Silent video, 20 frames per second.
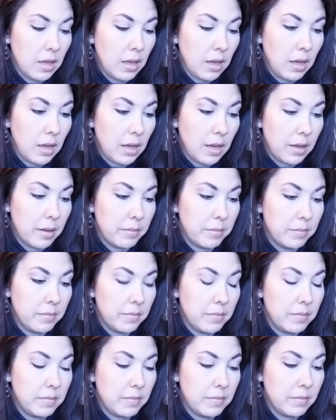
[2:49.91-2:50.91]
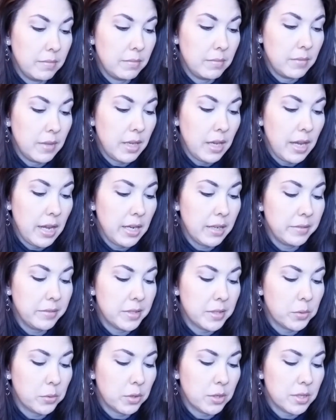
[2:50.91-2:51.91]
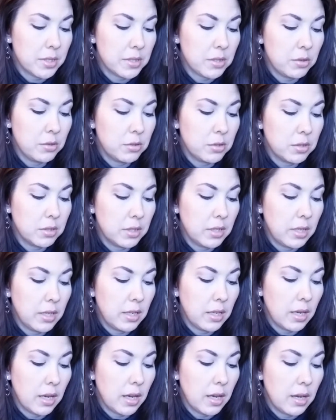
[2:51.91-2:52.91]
the Eight of Swords is usually